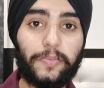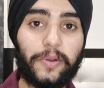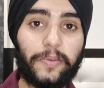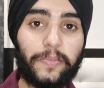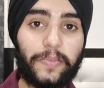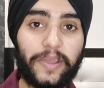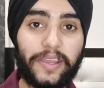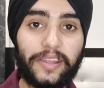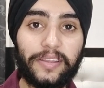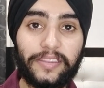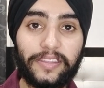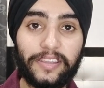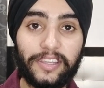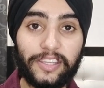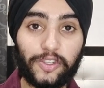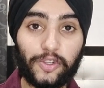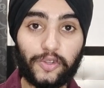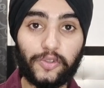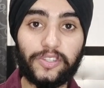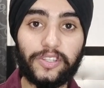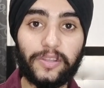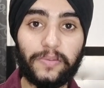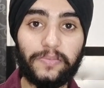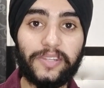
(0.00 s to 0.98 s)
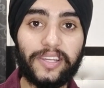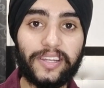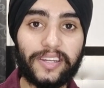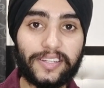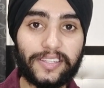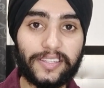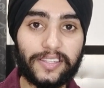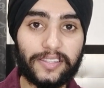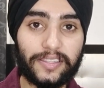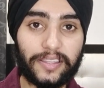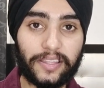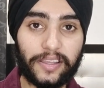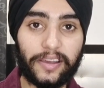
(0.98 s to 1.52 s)
prepare these 2
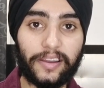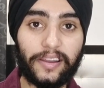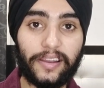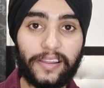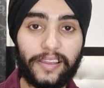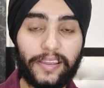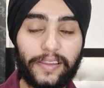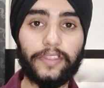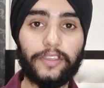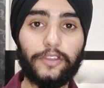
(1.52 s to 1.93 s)
subjects thoroughly.